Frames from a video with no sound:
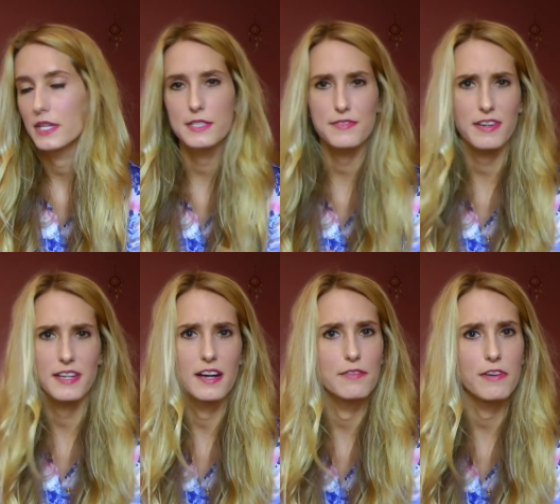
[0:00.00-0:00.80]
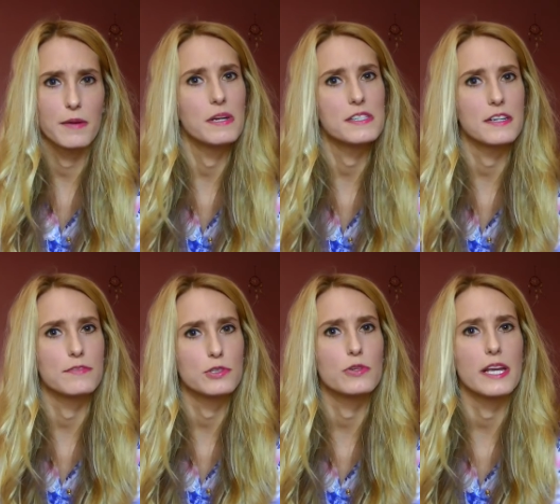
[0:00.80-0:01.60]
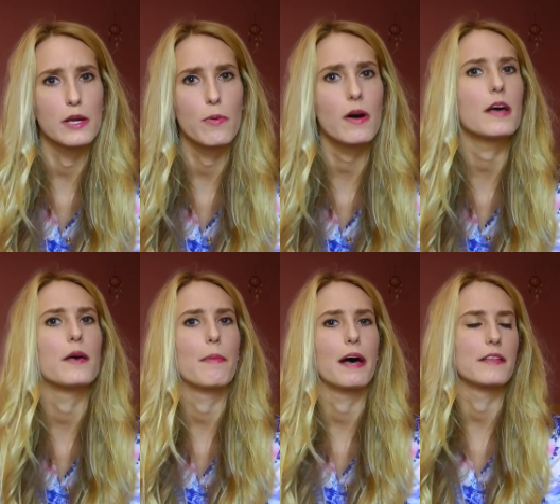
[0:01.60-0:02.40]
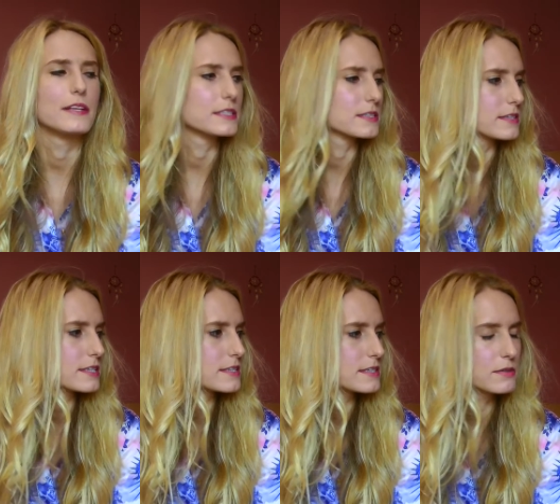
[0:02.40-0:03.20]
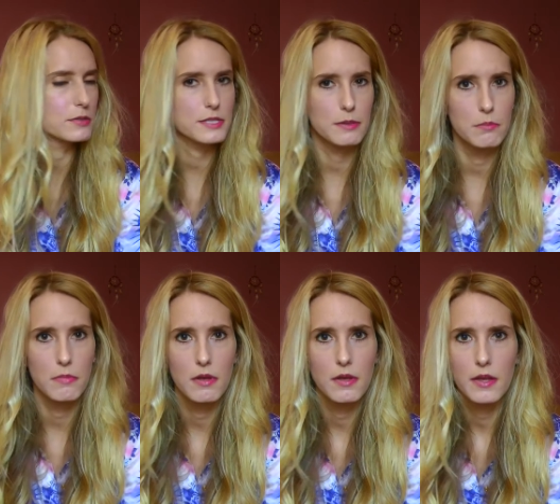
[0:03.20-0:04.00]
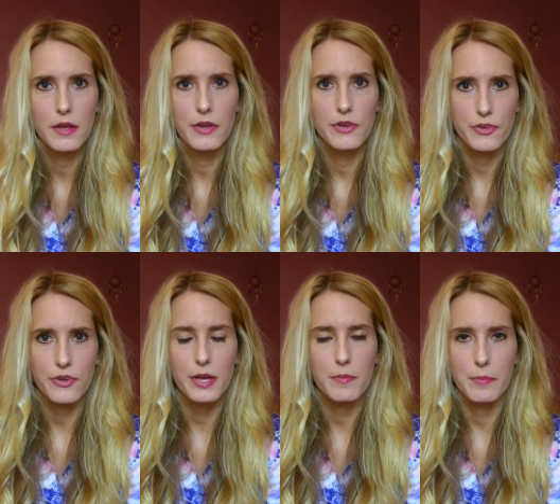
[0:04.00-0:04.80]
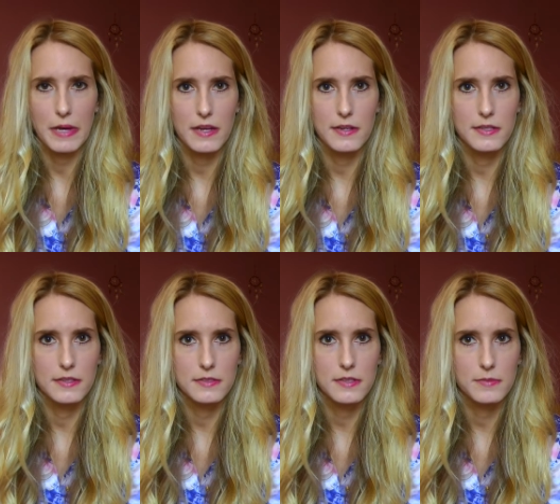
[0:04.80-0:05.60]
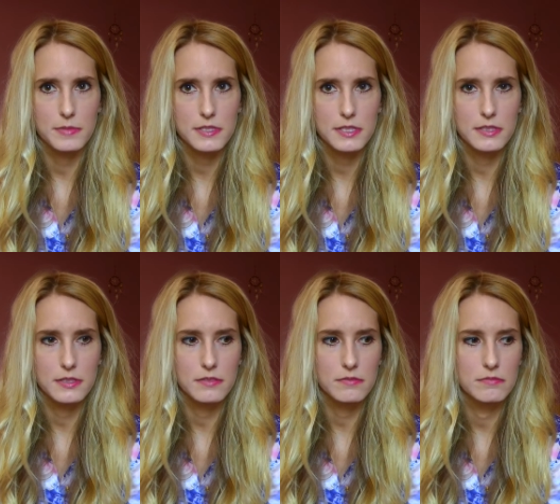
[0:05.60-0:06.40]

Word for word: It's funny, I find myself talking quiet about this because there's still some shame about it, and I'm still